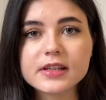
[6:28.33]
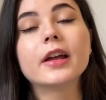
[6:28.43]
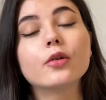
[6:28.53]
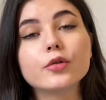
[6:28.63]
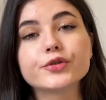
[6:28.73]
And
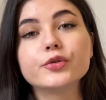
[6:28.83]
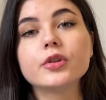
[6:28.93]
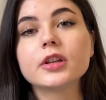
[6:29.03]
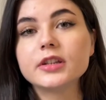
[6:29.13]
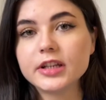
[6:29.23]
also, you
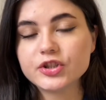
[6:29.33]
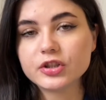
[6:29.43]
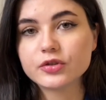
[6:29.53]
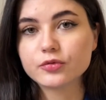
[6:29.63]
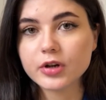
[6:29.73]
can teach
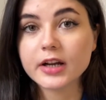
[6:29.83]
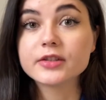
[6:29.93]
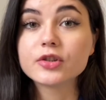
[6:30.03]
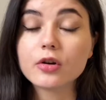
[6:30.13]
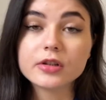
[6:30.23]
it to write
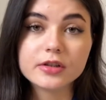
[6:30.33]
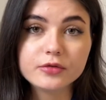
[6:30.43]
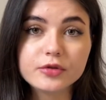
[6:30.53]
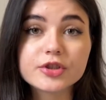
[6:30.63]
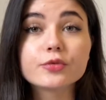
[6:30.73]
Zoho
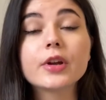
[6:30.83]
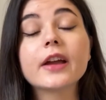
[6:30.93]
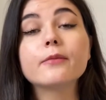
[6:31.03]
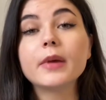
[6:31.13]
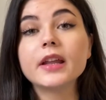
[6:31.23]
Deluge. We
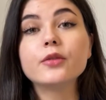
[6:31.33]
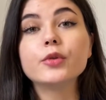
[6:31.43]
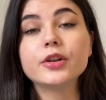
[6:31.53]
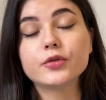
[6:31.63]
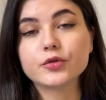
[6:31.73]
have made a
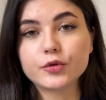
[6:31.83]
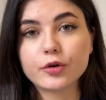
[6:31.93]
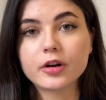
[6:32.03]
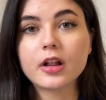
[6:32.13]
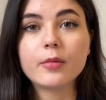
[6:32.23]
video
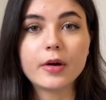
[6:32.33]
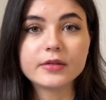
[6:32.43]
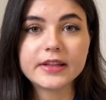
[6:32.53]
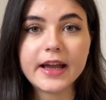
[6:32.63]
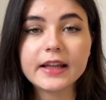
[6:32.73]
tutorial
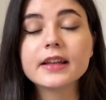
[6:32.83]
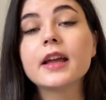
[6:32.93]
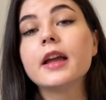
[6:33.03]
about that.